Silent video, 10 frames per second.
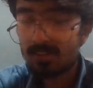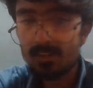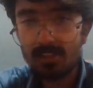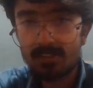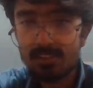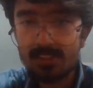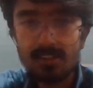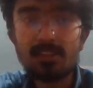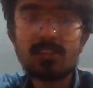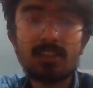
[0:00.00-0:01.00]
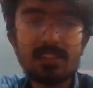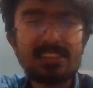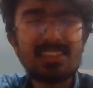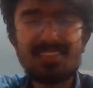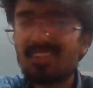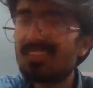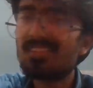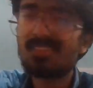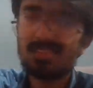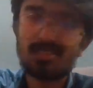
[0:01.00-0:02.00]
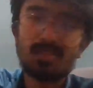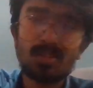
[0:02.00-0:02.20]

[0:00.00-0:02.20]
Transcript: Yeah, these are the